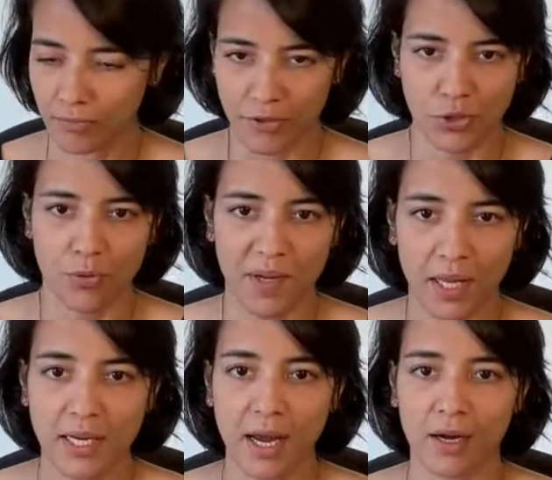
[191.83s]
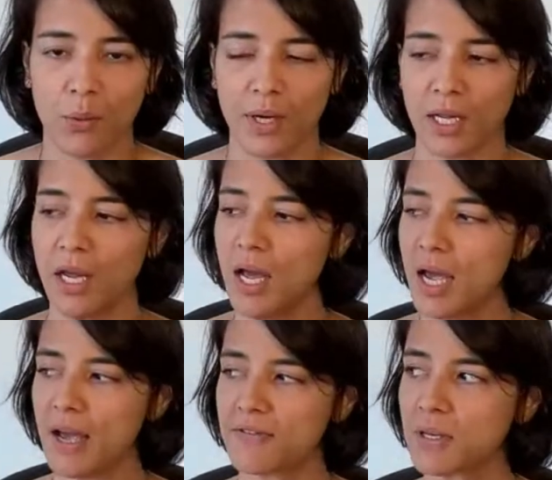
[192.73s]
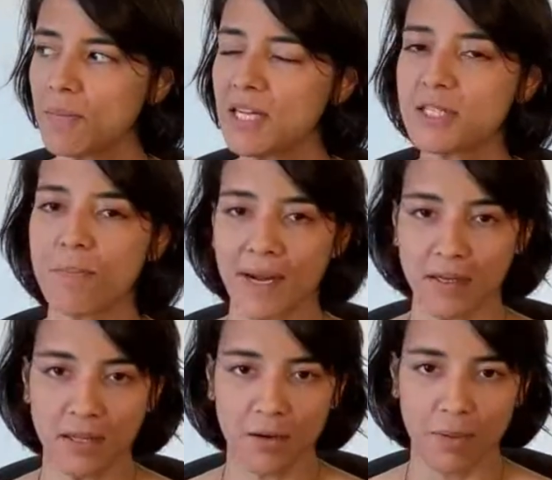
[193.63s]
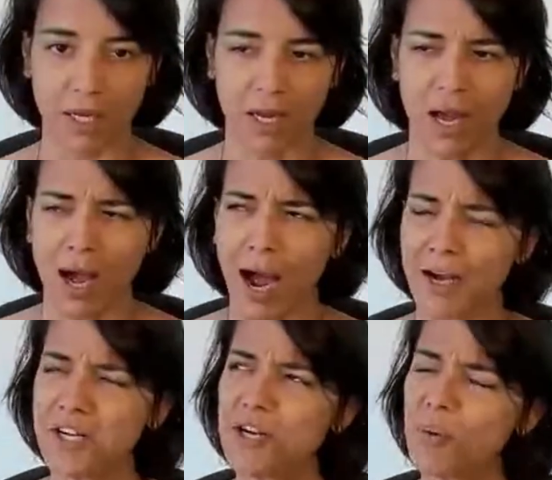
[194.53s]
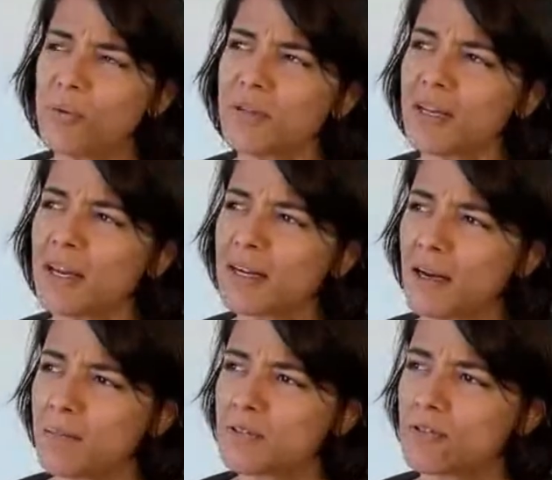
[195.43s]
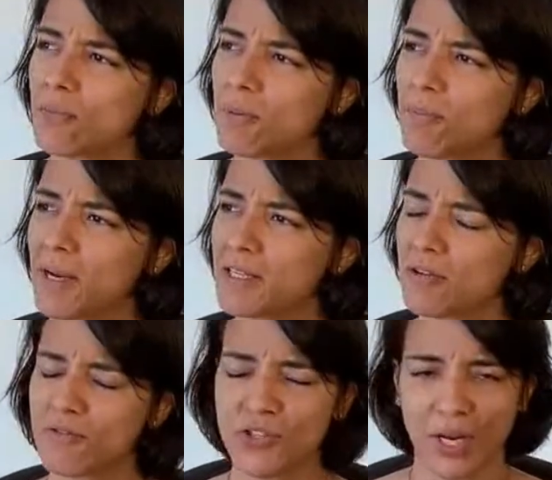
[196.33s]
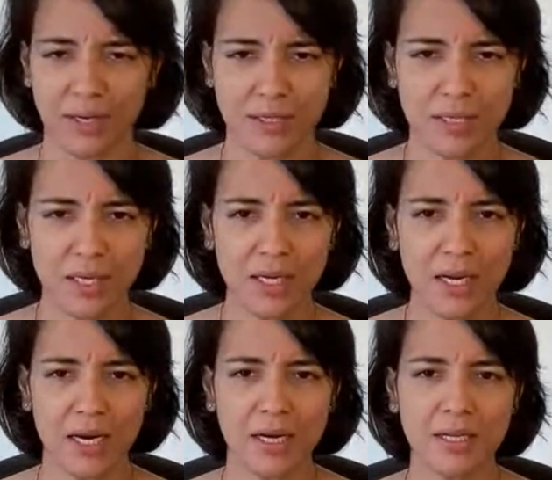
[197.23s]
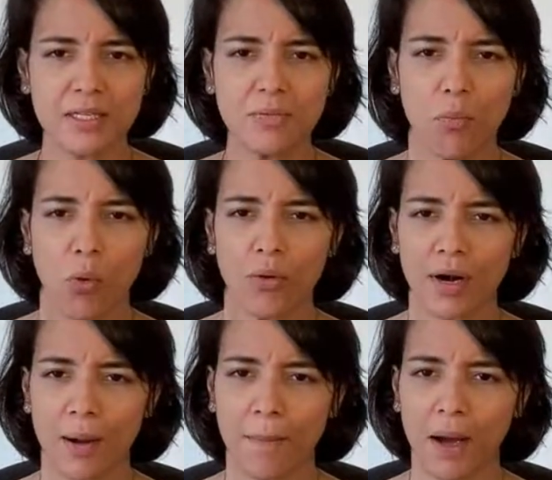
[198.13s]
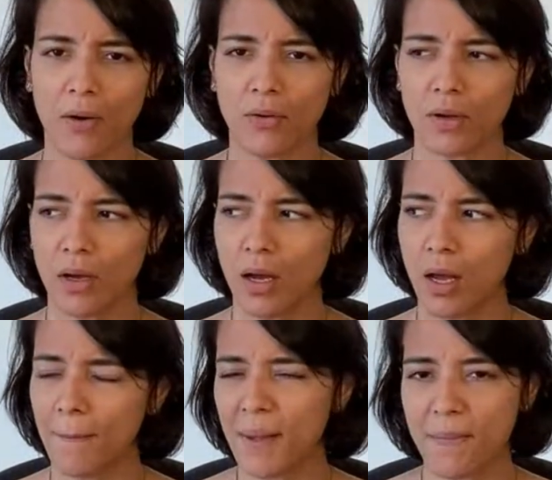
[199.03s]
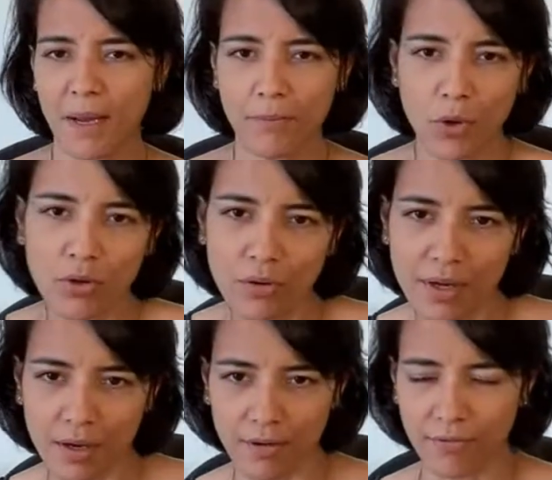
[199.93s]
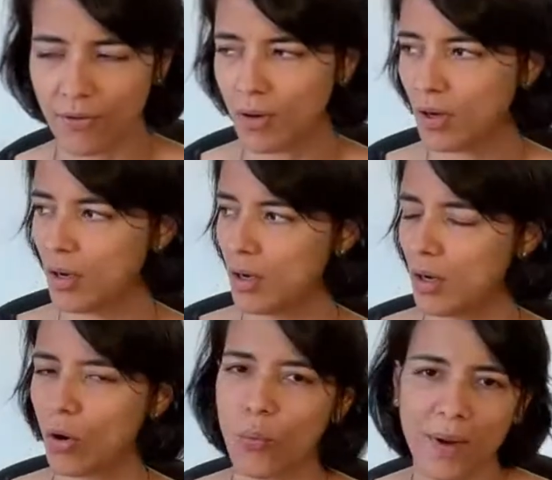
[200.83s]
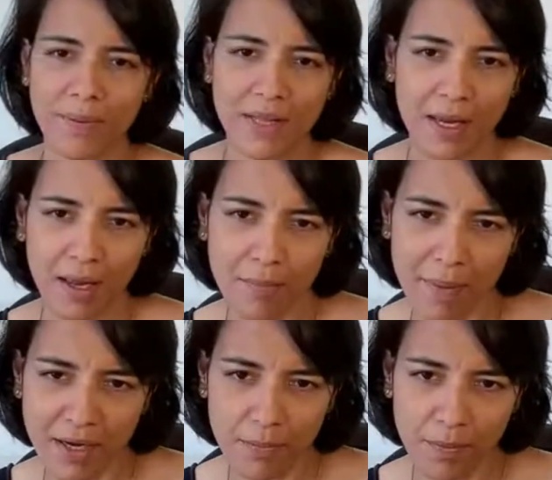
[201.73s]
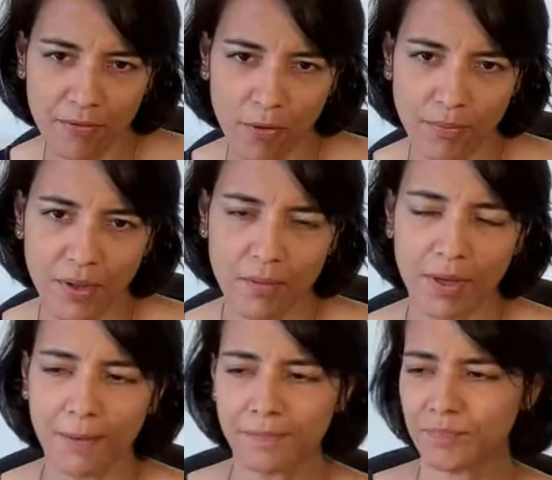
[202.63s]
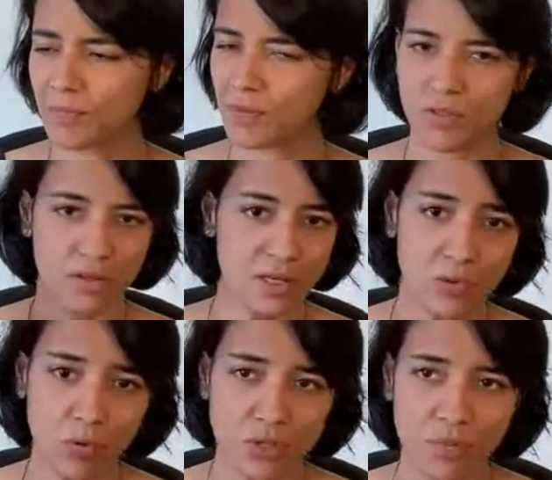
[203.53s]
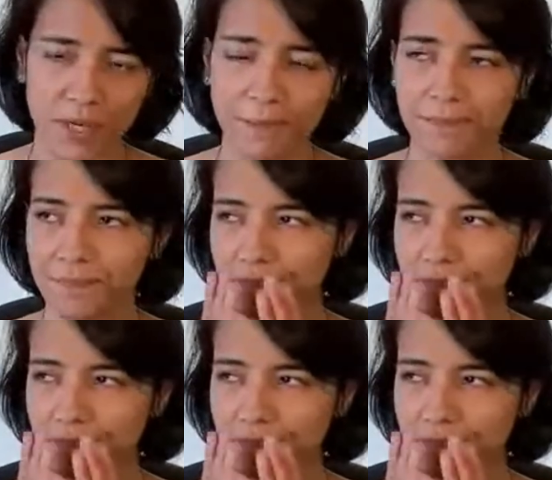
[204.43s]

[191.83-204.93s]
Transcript: which could be any activity. If somebody is better than me, I don't think it comes from a place of jealousy. It is more about maybe I'm not good enough, or maybe they can better perform than me. So this was me.